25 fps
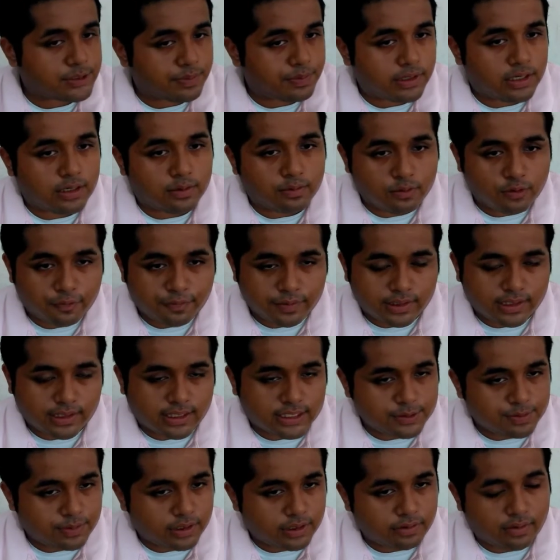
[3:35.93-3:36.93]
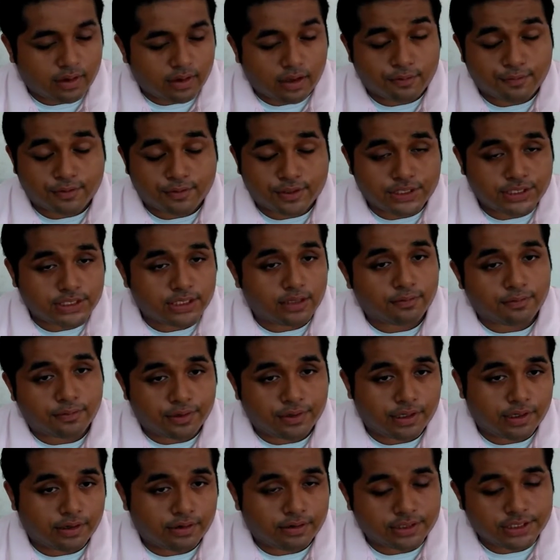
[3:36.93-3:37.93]
It's been a movement that's been around for
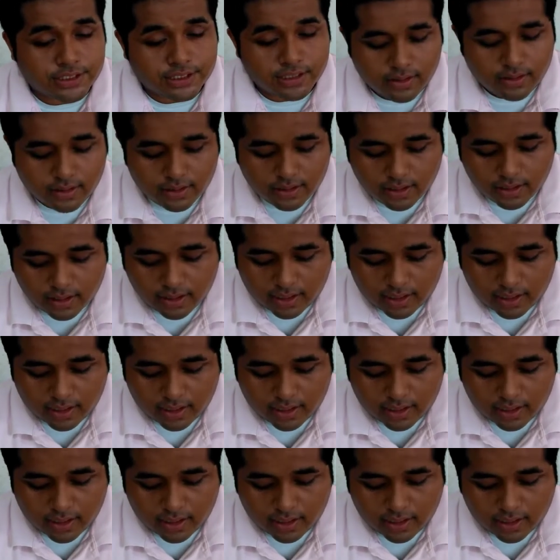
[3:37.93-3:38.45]
several years,